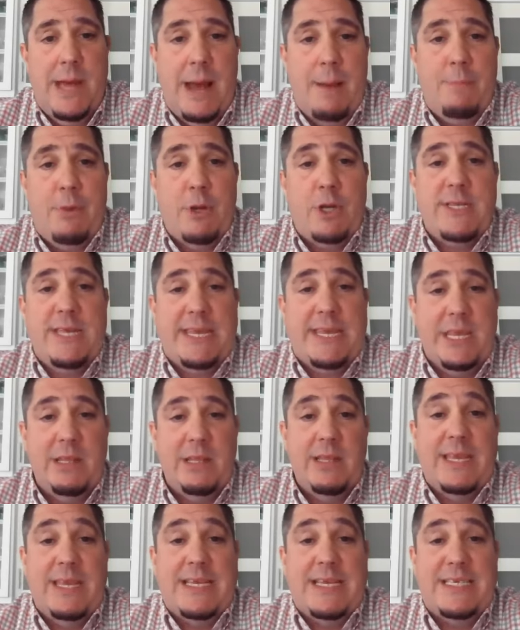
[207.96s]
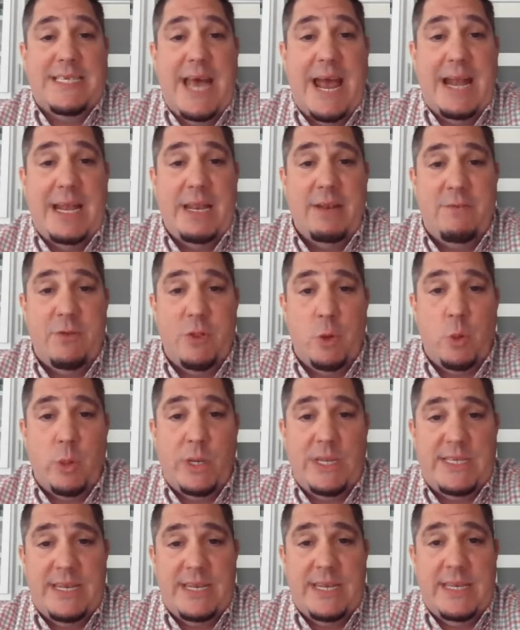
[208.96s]
I'm particularly excited for the
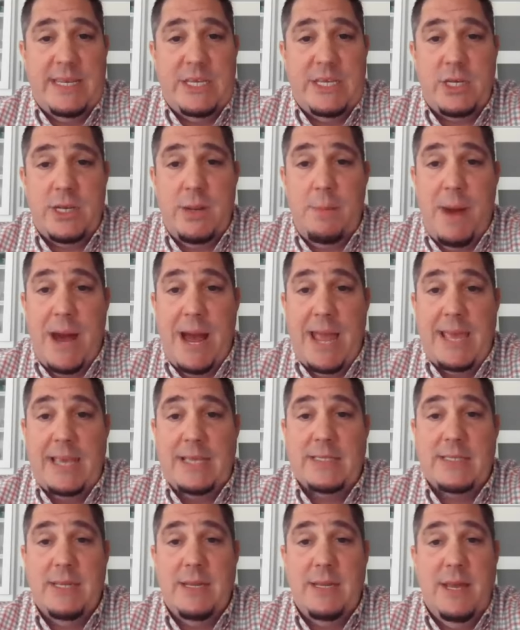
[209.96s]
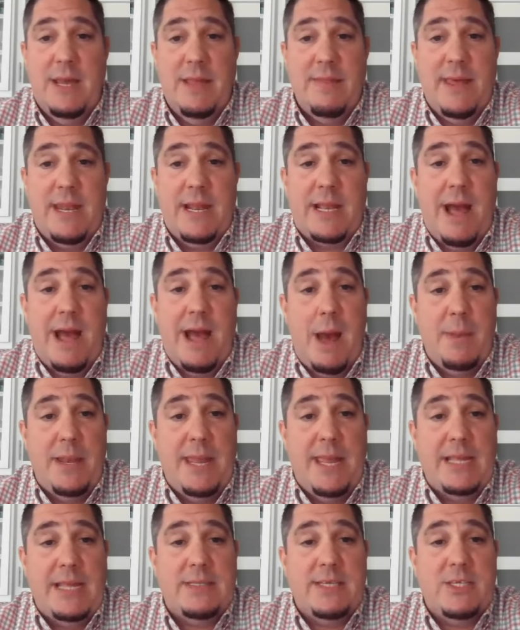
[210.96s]
recent addition to MISE that
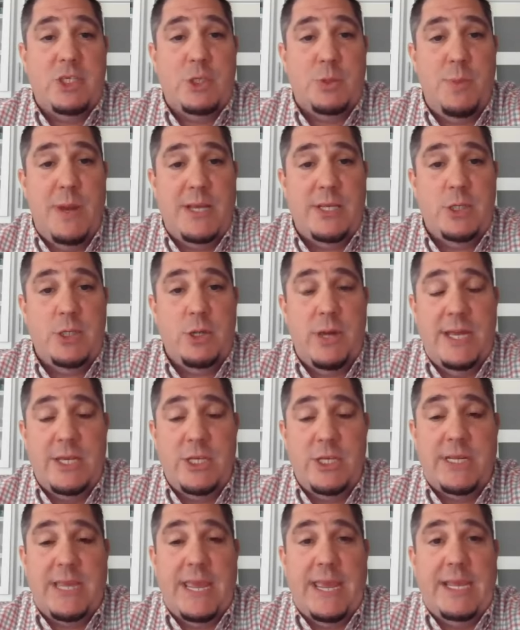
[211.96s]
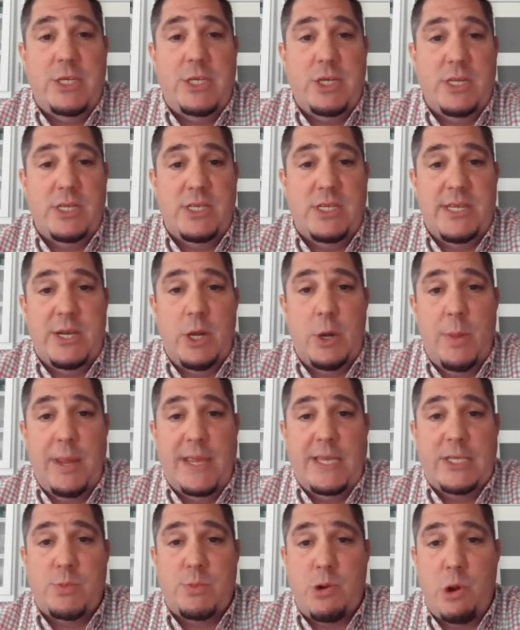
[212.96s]
accommodates a special education
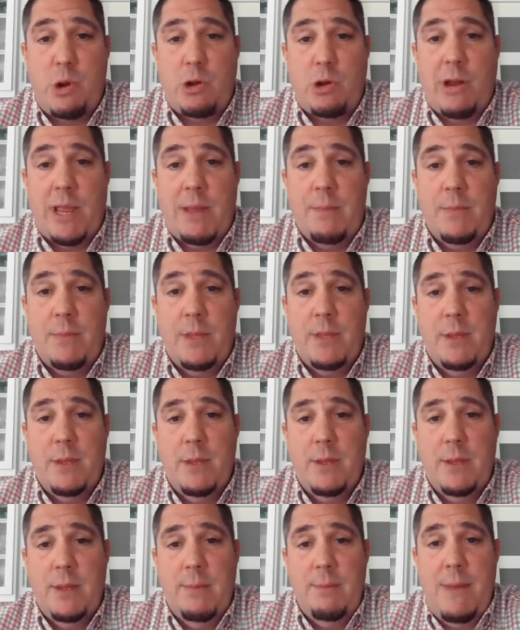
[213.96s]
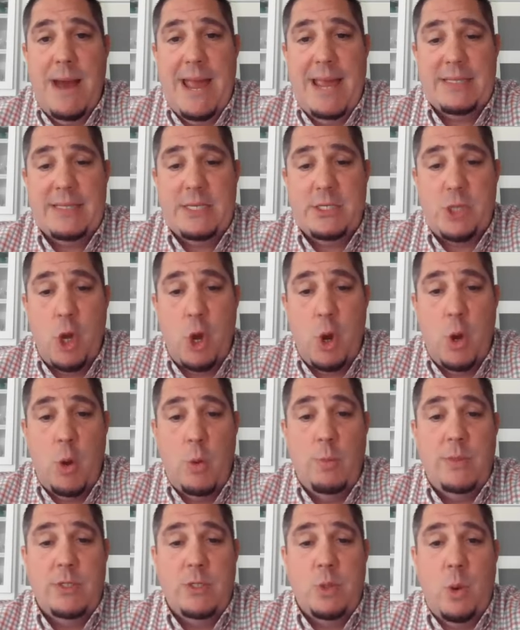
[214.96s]
center-based program. MISE is
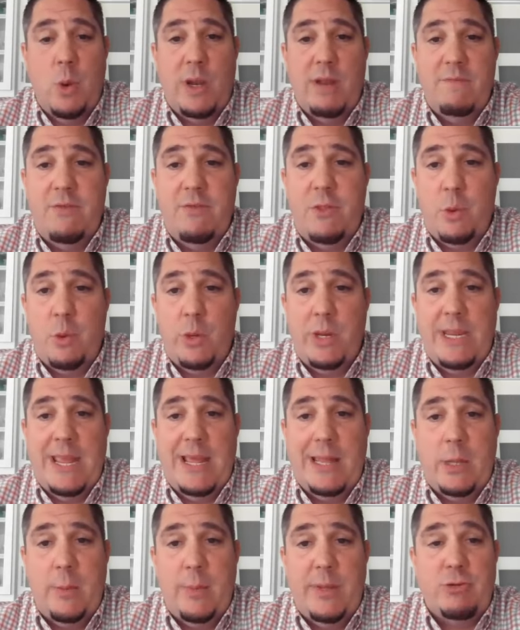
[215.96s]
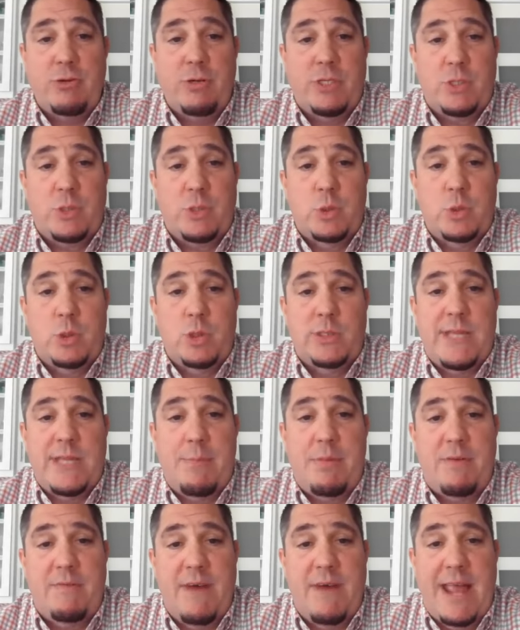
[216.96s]
home to one of three elementary schools
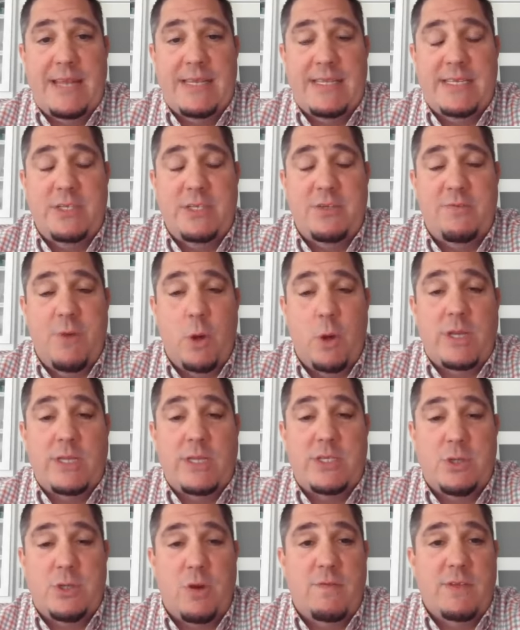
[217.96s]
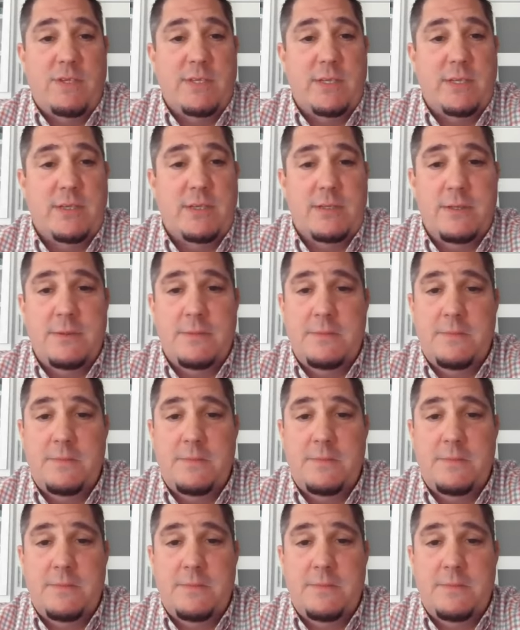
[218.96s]
that provides these focused services.